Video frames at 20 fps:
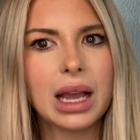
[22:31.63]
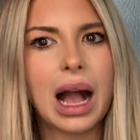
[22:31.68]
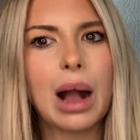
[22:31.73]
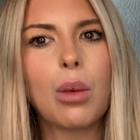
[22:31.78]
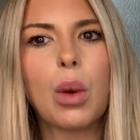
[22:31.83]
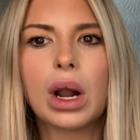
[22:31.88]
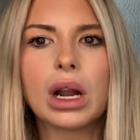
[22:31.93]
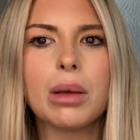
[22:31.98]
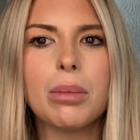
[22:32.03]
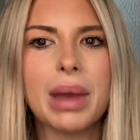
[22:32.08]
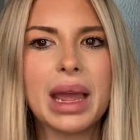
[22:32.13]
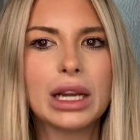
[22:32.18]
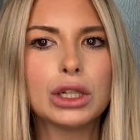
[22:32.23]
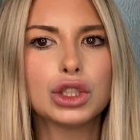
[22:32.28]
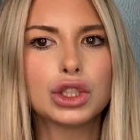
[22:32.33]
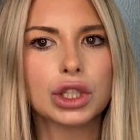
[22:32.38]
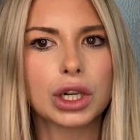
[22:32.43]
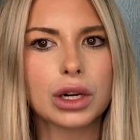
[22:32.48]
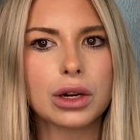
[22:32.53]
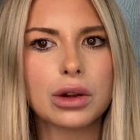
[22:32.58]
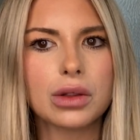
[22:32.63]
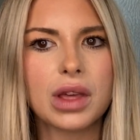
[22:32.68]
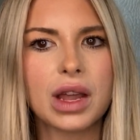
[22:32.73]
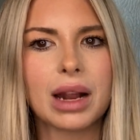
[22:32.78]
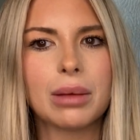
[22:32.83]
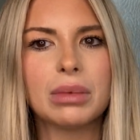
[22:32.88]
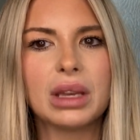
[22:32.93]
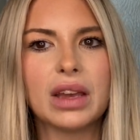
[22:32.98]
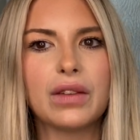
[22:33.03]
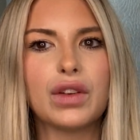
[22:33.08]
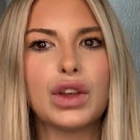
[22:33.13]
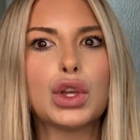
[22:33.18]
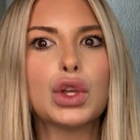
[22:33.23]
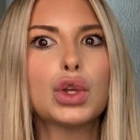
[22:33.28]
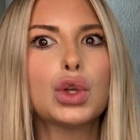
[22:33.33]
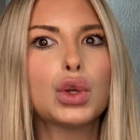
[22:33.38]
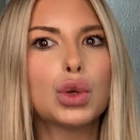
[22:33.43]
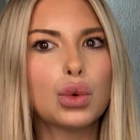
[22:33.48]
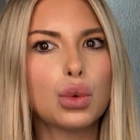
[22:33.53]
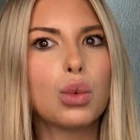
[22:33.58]
I want to make sure that I'm giving
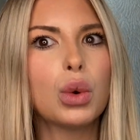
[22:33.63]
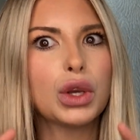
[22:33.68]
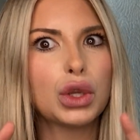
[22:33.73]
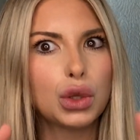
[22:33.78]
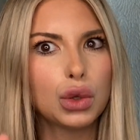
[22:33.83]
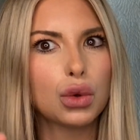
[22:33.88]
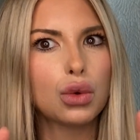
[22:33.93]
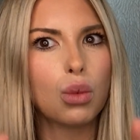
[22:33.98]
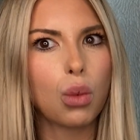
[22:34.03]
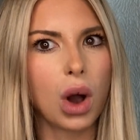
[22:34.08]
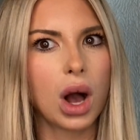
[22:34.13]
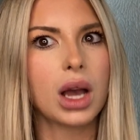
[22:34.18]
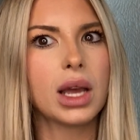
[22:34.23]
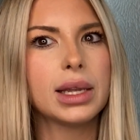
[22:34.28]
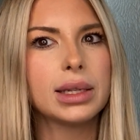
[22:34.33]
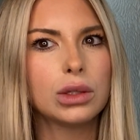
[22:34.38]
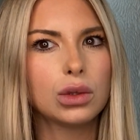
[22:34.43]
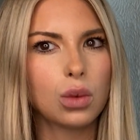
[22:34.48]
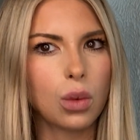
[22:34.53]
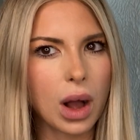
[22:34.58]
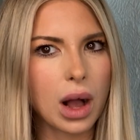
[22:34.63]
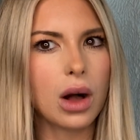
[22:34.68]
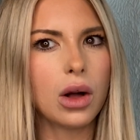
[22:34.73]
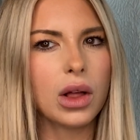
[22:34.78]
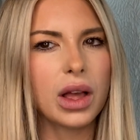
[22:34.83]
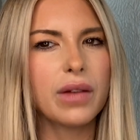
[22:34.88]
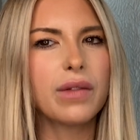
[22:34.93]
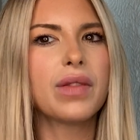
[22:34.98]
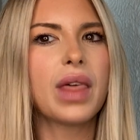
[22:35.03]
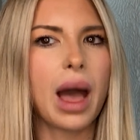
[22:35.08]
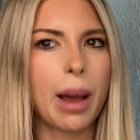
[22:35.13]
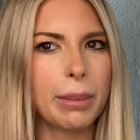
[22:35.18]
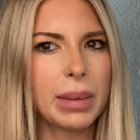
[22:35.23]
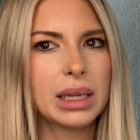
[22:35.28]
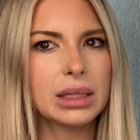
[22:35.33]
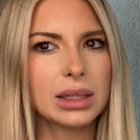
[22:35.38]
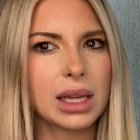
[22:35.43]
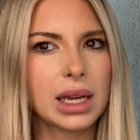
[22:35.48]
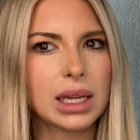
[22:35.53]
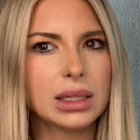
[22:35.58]
you what you want as well, if that
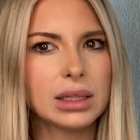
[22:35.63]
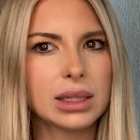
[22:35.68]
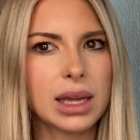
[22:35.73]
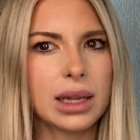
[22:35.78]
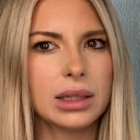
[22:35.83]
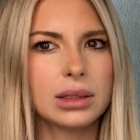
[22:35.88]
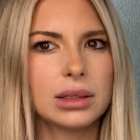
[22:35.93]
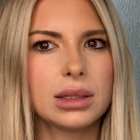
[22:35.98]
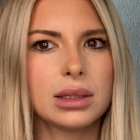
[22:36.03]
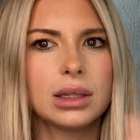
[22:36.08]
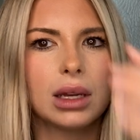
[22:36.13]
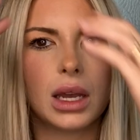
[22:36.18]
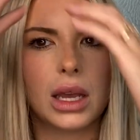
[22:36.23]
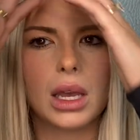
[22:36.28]
makes any sense.